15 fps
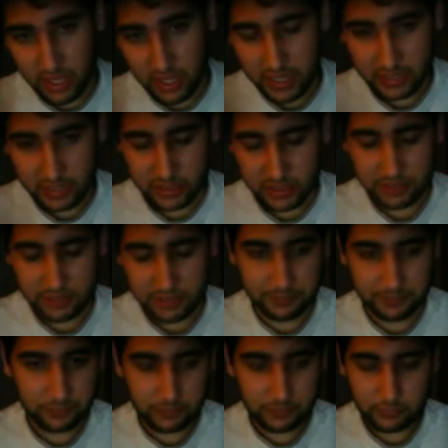that
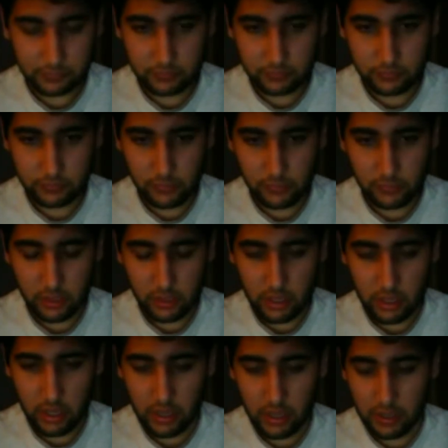
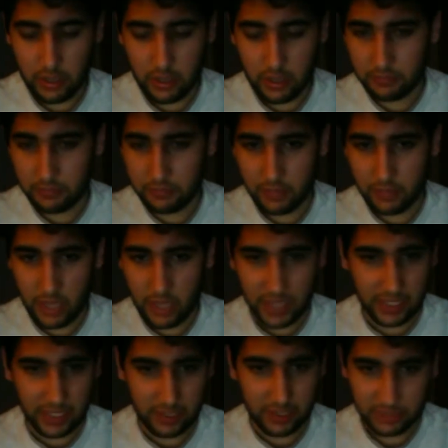
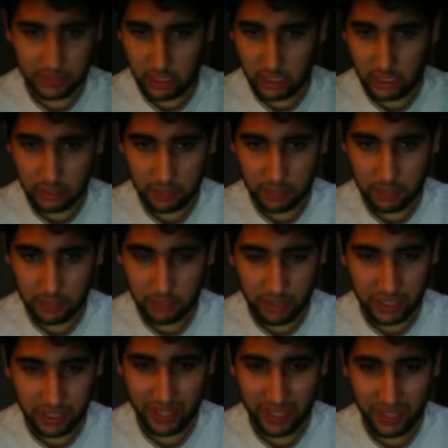I cannot talk
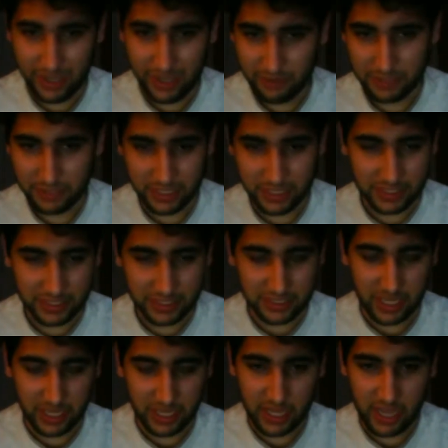about right now
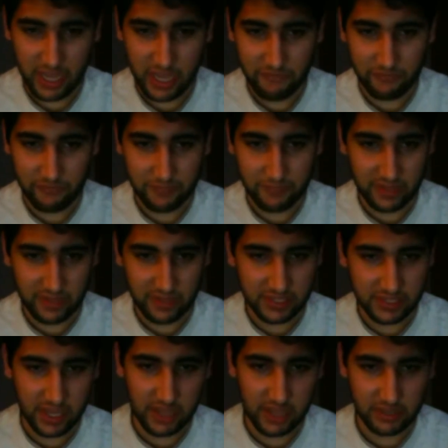because I
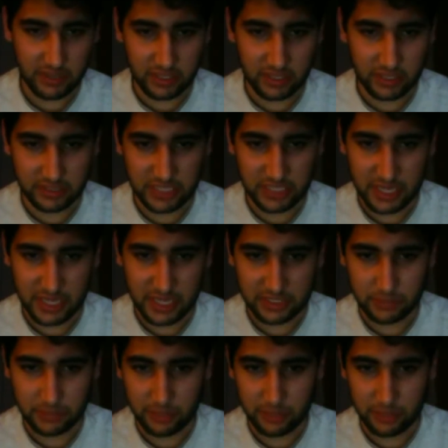haven't had the
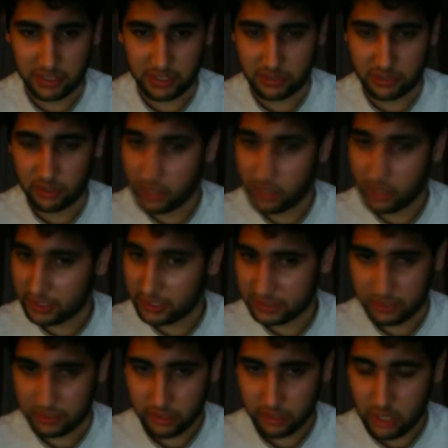chance to bring the
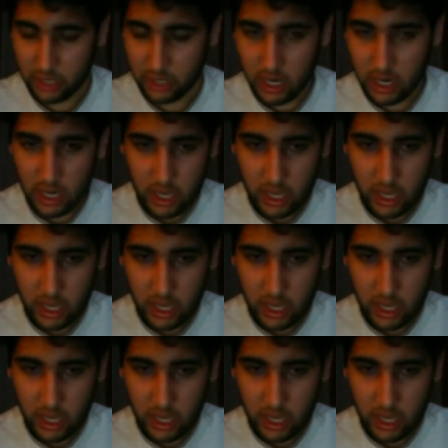drawings here.